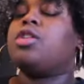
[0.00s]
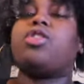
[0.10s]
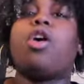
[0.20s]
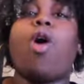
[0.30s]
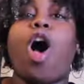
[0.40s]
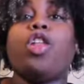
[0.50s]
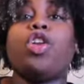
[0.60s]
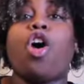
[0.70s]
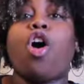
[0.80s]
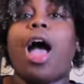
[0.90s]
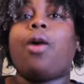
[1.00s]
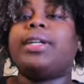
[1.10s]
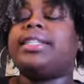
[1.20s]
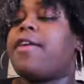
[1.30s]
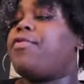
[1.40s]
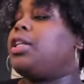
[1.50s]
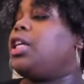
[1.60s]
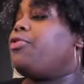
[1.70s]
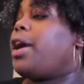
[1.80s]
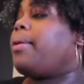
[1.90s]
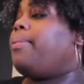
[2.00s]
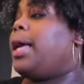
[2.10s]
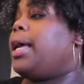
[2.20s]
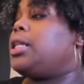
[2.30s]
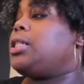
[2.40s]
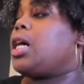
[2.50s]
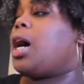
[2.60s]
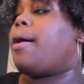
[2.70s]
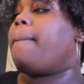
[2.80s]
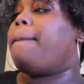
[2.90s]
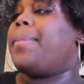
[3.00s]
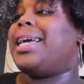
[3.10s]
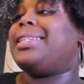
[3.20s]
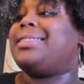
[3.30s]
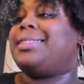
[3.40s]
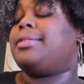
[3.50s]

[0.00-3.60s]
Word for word: So all in all, I would definitely recommend um, Mud.